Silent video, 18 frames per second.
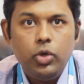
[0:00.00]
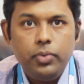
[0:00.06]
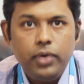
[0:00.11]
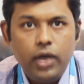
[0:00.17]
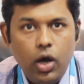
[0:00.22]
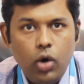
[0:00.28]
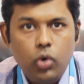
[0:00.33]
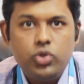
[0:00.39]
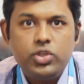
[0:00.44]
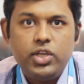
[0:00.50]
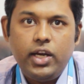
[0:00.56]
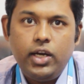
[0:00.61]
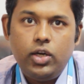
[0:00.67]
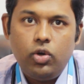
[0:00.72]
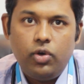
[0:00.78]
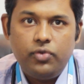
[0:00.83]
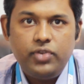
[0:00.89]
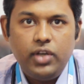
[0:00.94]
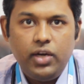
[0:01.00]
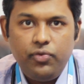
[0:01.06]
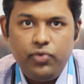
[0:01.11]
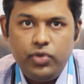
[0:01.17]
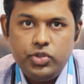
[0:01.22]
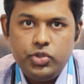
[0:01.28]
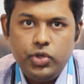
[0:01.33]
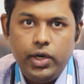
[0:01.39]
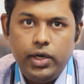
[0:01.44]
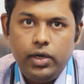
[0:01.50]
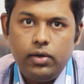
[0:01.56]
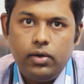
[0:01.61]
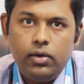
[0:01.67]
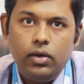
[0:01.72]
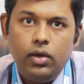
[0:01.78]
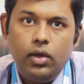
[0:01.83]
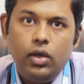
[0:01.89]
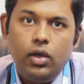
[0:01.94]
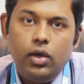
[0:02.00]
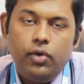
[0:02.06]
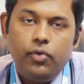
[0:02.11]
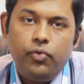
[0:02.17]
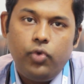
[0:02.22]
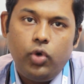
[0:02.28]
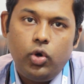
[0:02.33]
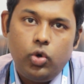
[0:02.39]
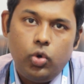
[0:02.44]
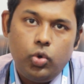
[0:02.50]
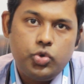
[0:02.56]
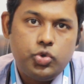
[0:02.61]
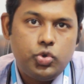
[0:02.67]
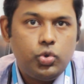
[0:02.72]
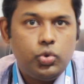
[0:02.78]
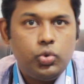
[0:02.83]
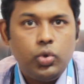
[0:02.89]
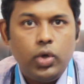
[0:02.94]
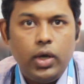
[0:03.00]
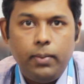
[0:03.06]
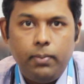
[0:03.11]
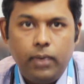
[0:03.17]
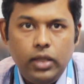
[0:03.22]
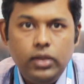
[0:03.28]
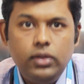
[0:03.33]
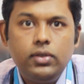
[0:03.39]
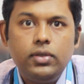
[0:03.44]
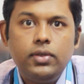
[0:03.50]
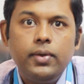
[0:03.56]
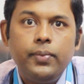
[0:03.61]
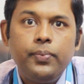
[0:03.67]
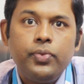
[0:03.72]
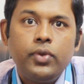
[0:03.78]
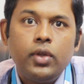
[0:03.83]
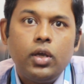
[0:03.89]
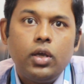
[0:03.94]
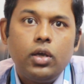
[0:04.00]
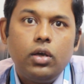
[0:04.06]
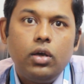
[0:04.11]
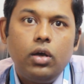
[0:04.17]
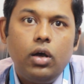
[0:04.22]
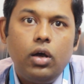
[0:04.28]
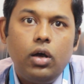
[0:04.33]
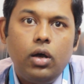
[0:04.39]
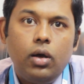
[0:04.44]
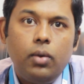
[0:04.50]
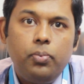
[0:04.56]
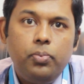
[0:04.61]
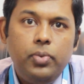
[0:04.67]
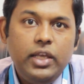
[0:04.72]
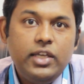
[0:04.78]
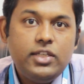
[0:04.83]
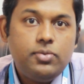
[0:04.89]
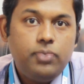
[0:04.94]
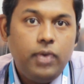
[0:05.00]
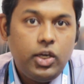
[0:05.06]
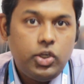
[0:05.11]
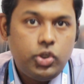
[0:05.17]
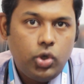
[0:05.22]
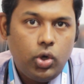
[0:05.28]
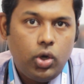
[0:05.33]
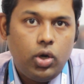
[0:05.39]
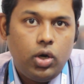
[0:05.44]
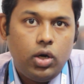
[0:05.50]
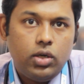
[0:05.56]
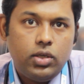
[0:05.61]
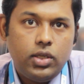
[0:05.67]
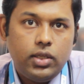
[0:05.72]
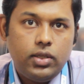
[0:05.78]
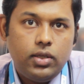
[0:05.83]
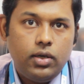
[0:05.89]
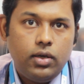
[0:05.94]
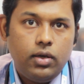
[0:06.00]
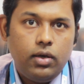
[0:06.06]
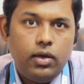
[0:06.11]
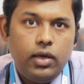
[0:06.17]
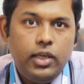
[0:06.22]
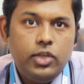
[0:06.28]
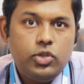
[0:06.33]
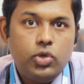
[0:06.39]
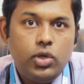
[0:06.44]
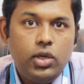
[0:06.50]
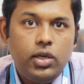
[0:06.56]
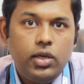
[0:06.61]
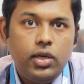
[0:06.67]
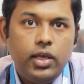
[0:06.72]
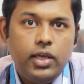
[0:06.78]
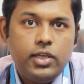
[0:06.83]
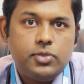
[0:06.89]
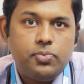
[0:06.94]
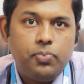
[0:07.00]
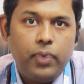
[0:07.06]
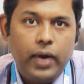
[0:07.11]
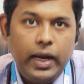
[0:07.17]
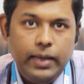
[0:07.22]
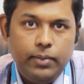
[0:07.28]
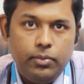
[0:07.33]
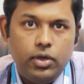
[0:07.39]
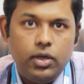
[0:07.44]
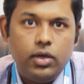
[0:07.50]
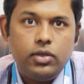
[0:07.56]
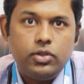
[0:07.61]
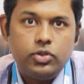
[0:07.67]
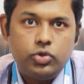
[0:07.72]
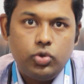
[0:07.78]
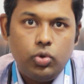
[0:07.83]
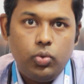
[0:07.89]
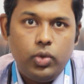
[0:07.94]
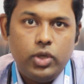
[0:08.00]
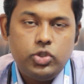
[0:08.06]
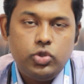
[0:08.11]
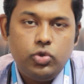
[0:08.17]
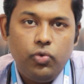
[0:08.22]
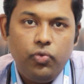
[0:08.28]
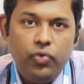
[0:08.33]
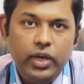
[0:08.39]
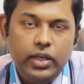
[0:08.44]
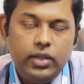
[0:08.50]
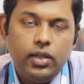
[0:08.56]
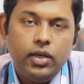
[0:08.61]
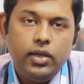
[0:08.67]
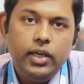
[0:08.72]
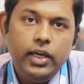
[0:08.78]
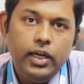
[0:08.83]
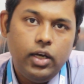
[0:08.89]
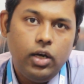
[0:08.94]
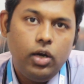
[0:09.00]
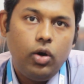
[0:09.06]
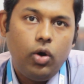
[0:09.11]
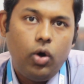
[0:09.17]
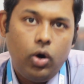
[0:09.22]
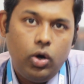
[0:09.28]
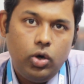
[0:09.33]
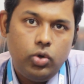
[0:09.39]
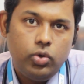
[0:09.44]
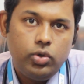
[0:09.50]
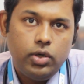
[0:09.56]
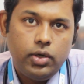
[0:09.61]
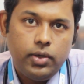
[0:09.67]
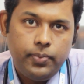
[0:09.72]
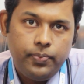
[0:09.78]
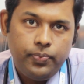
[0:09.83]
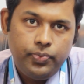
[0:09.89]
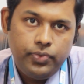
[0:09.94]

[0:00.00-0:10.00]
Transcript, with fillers: it to be outside of the refrigerator for close to a month. Uh, please make sure that the insulin is primed. So once you fit the needle onto the